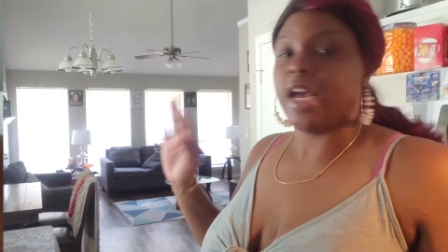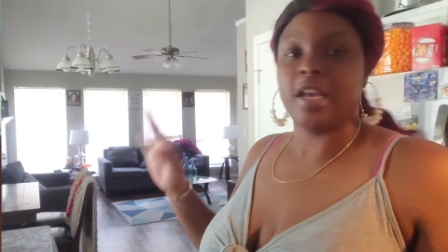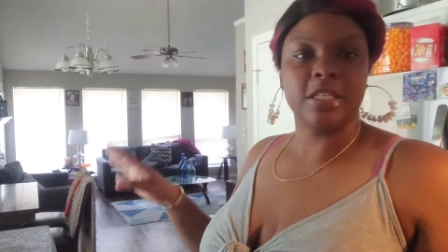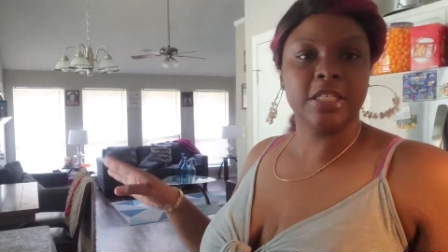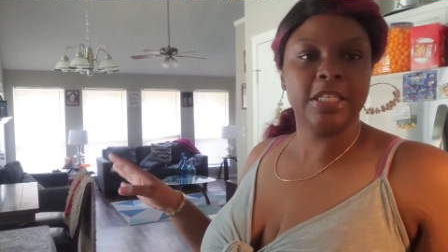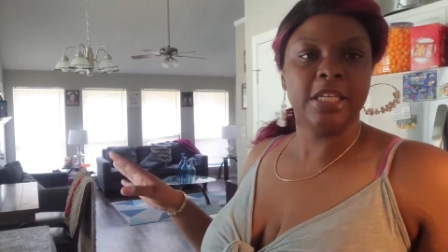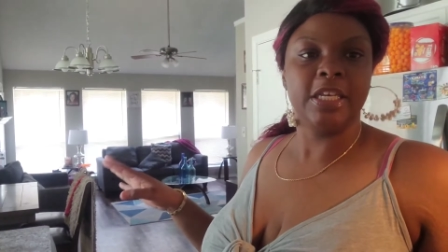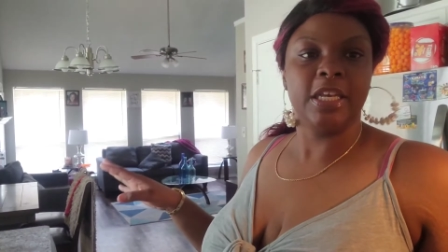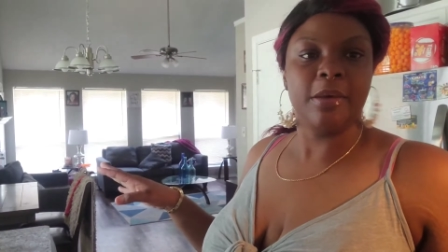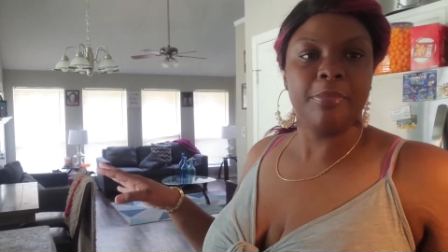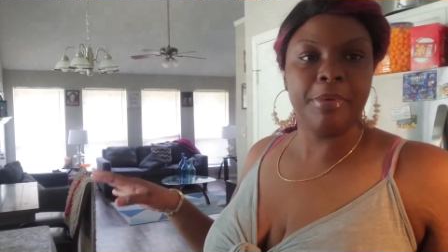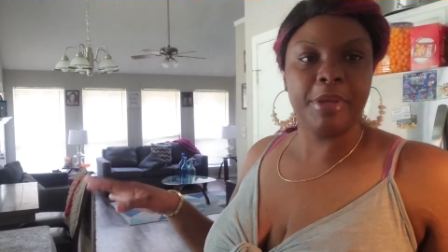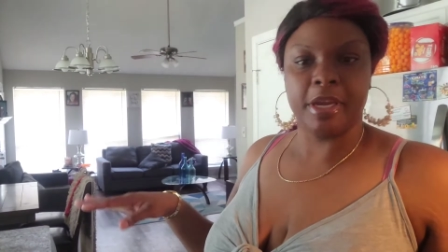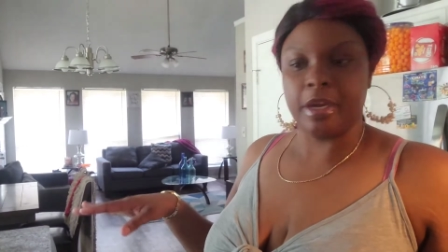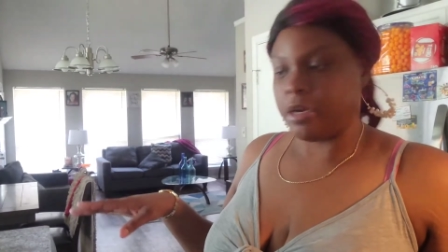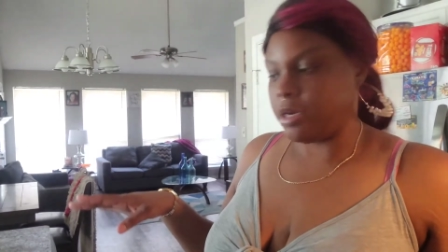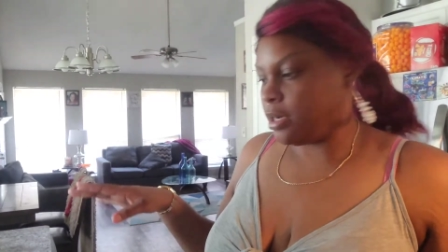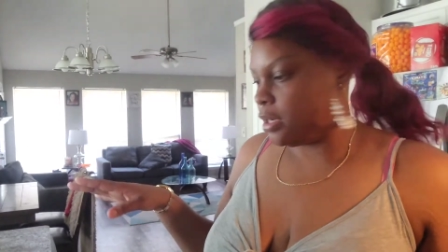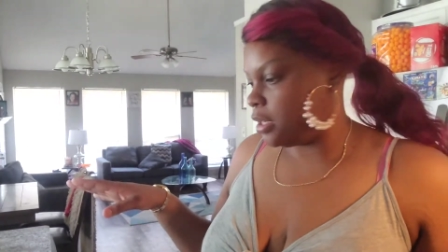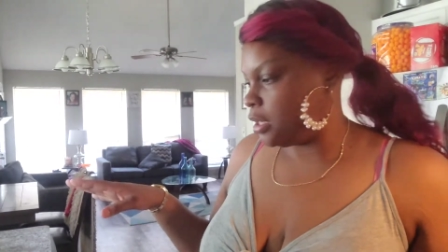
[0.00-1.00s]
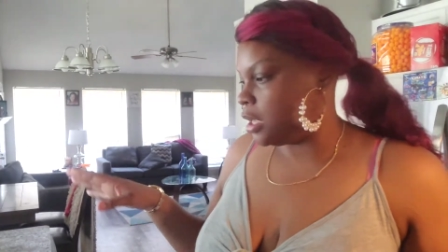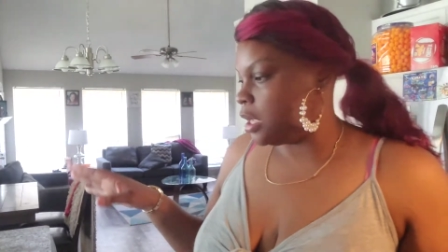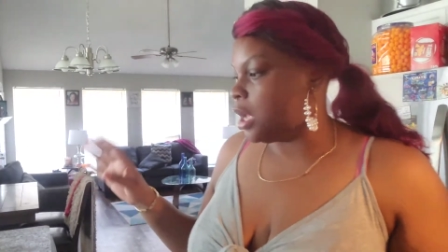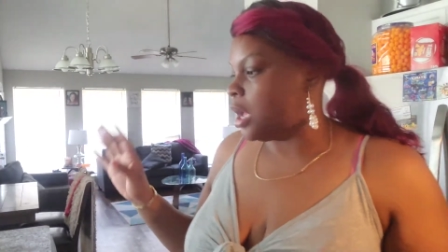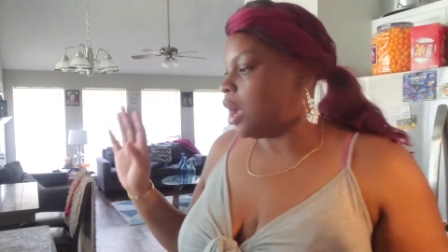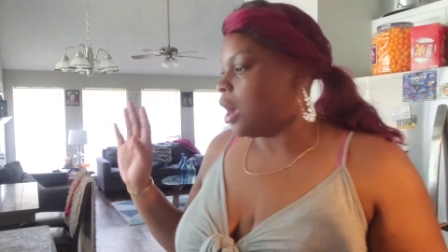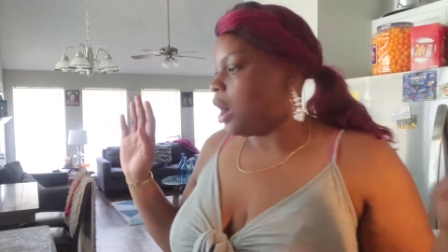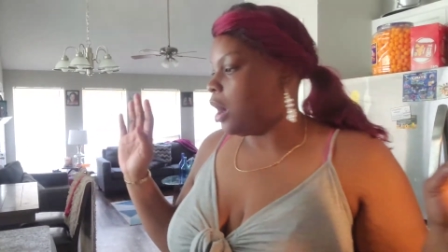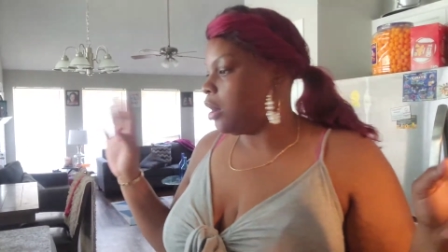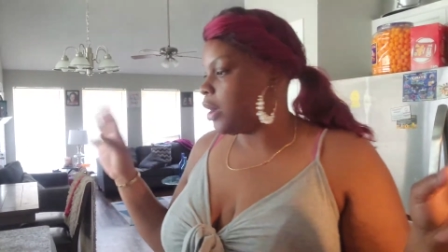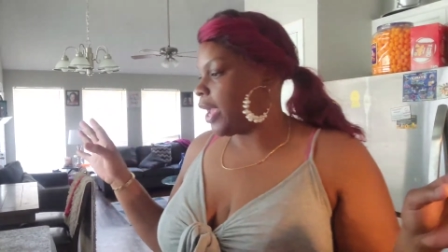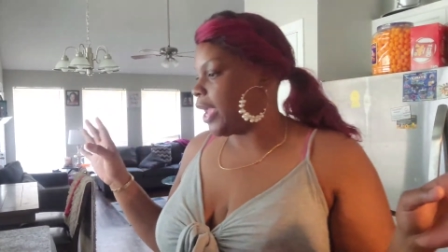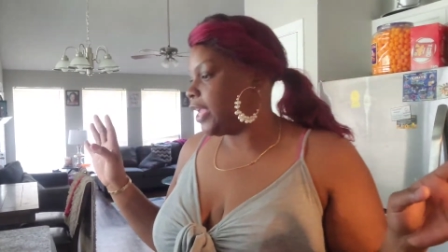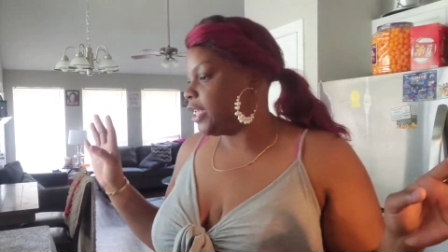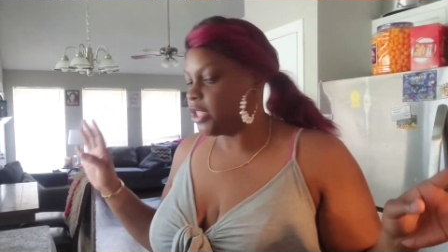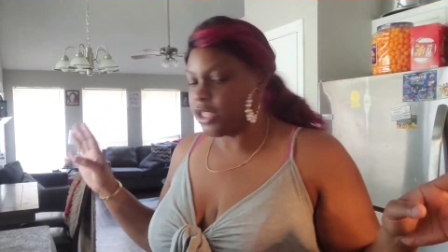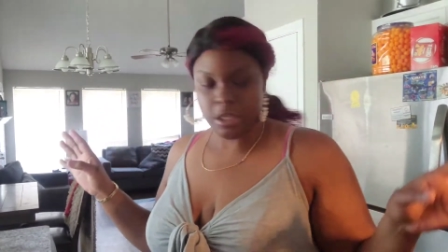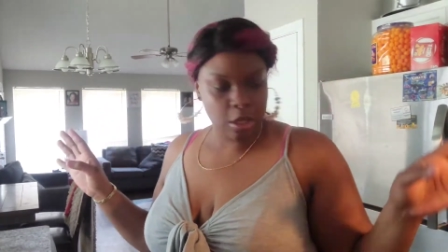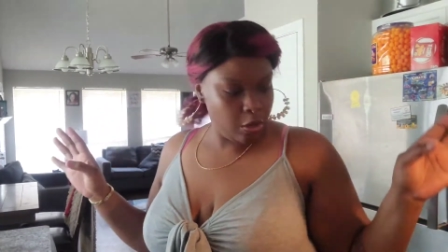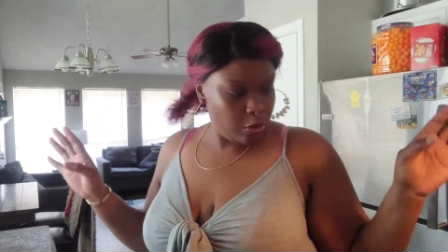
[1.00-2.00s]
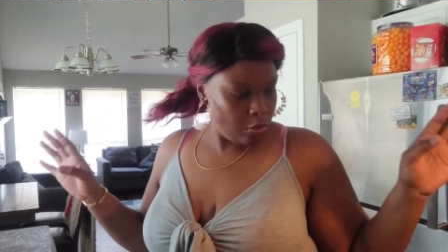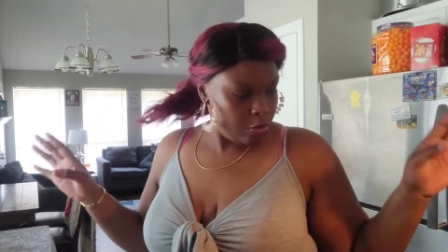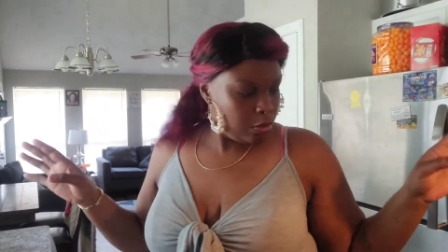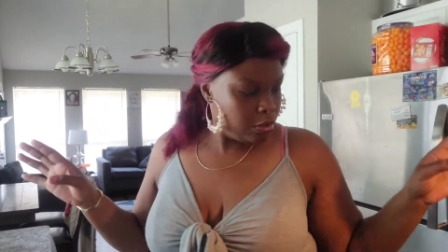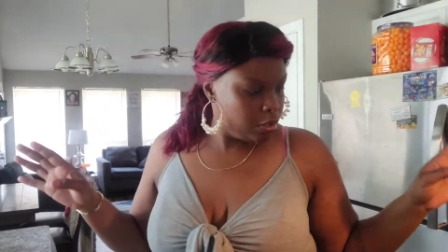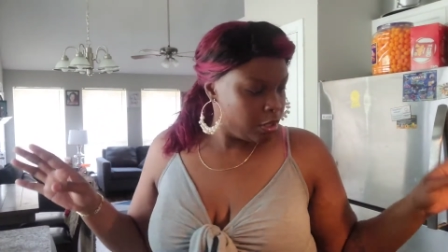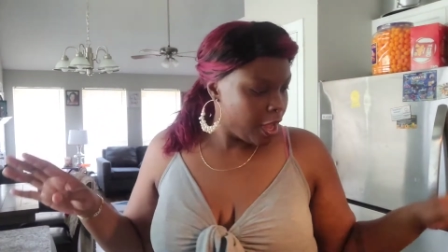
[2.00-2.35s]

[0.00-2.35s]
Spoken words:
sitting up here. Okay, so